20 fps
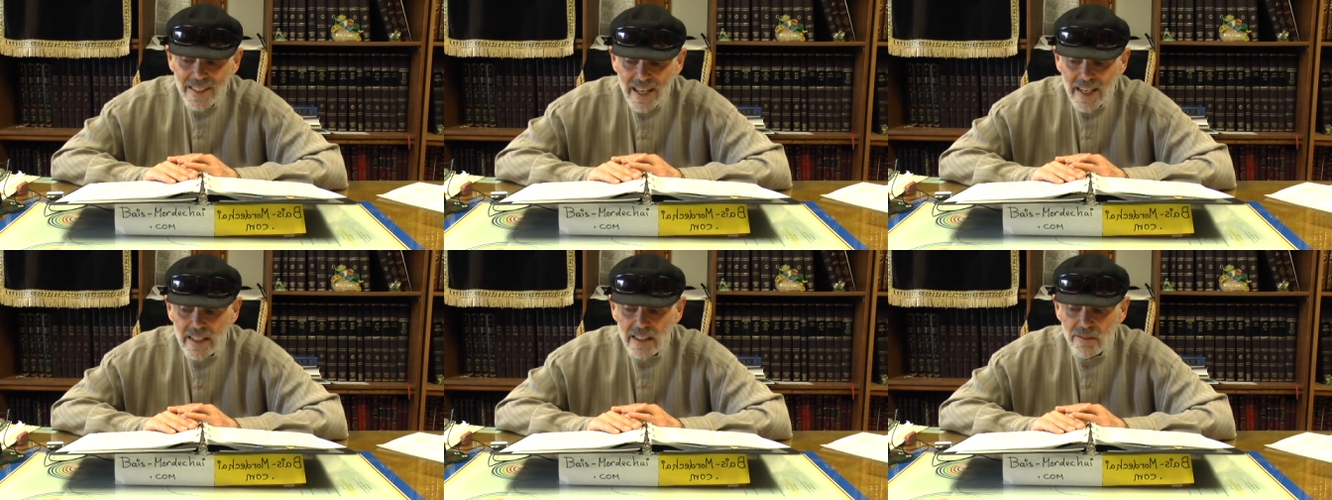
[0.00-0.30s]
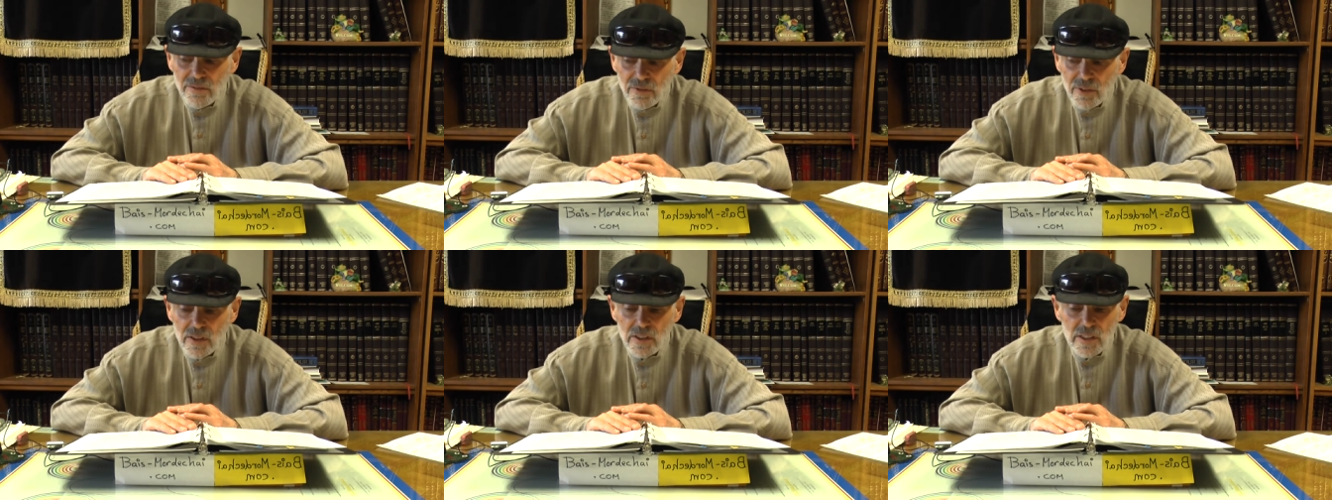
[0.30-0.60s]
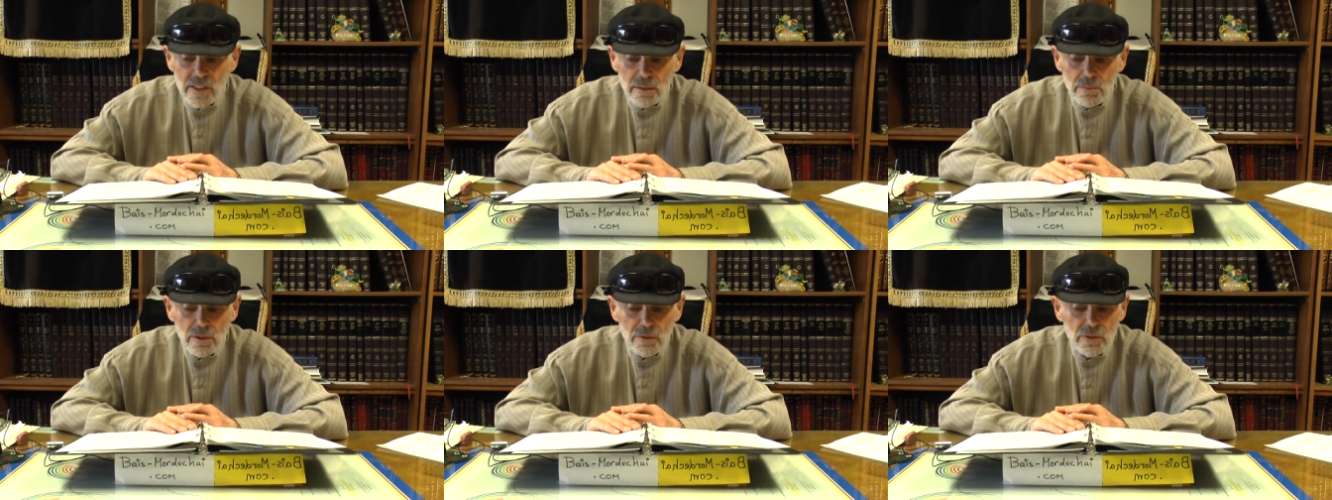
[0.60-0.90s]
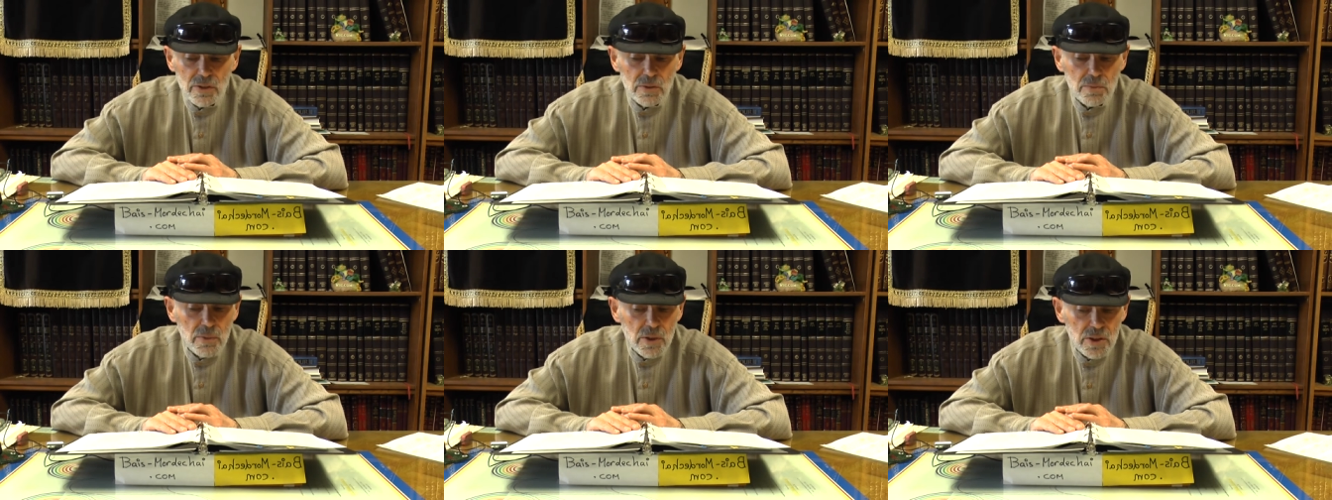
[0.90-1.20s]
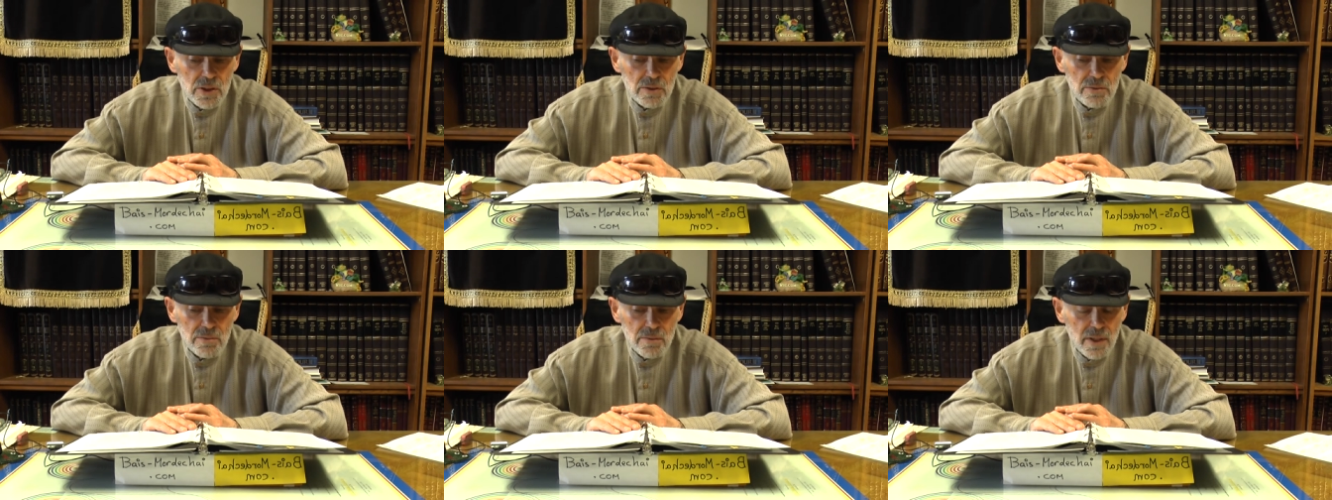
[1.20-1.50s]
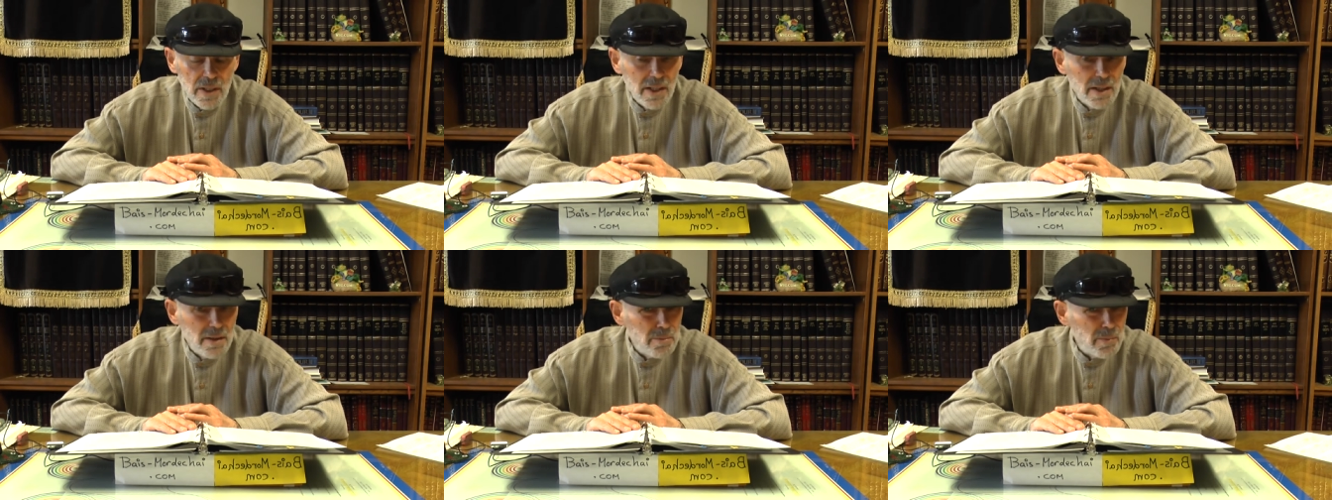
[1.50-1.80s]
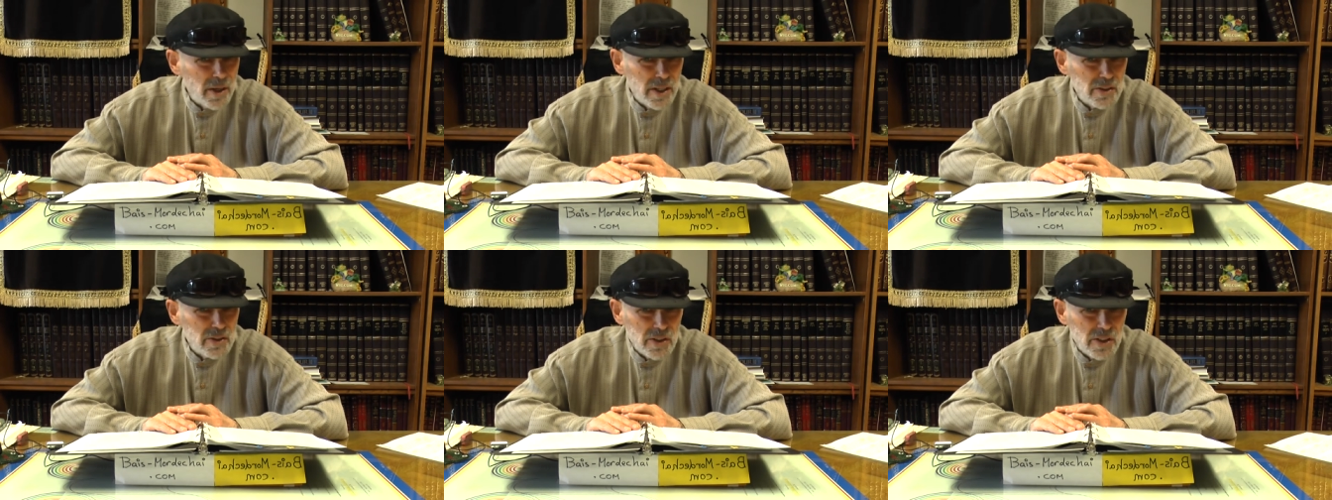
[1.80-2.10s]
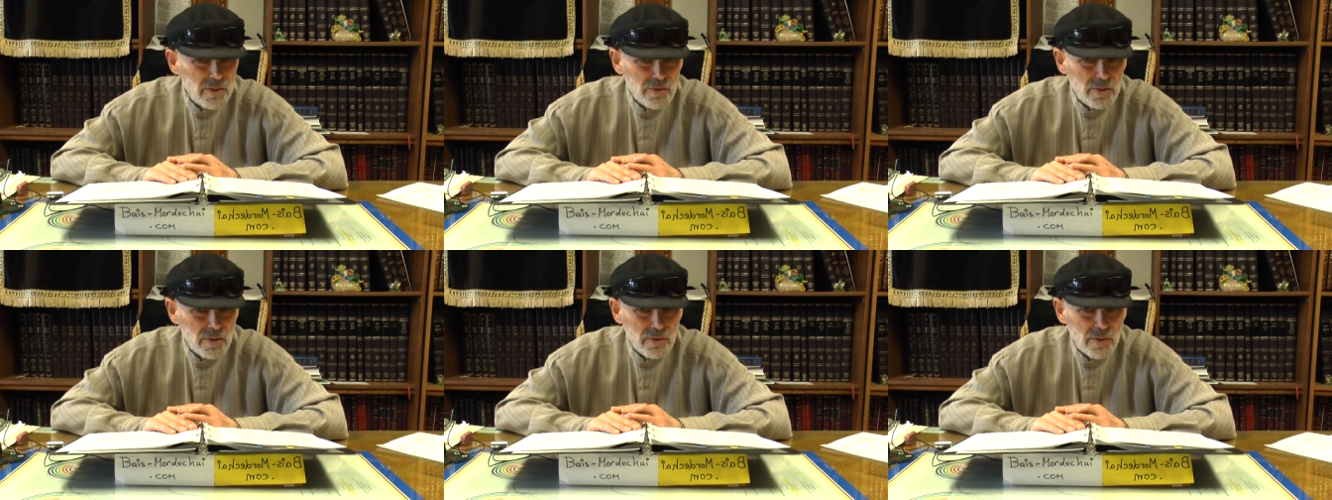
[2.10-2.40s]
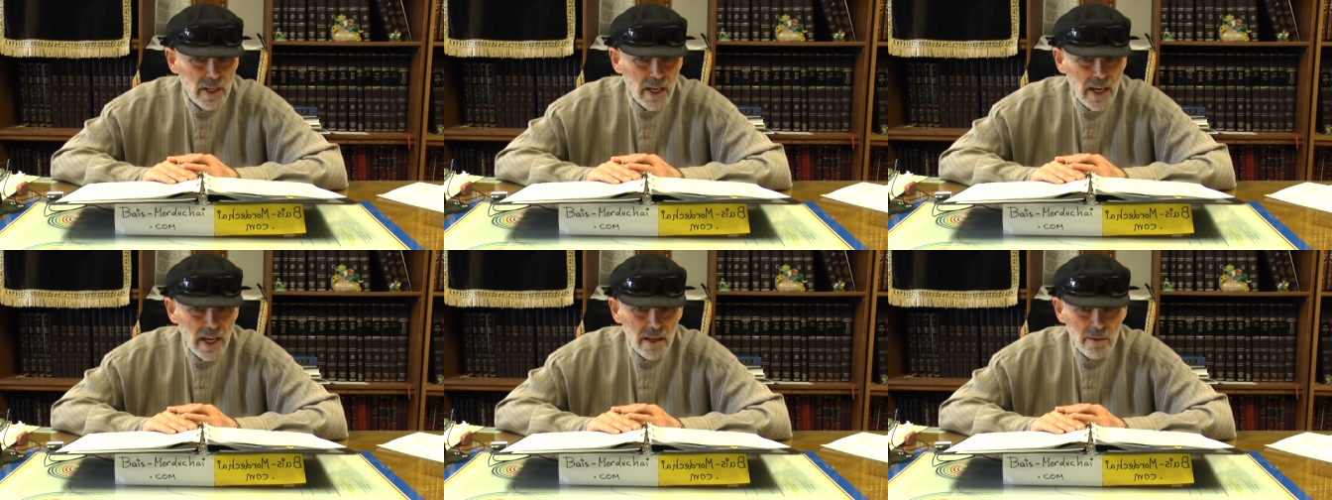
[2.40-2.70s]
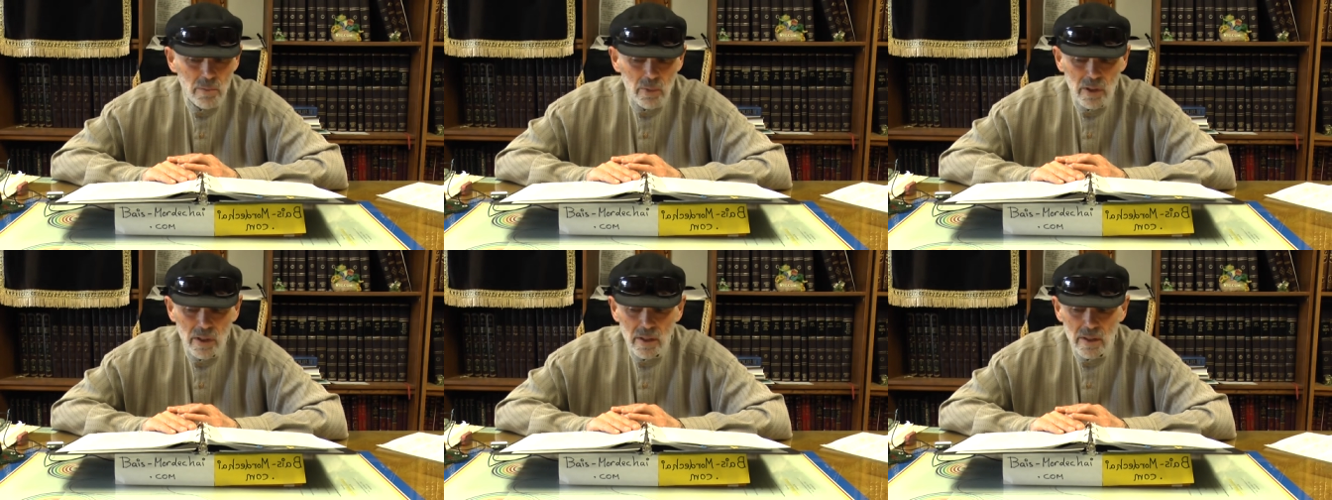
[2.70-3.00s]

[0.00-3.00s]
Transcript: not convince them of his mission by his gift of gab.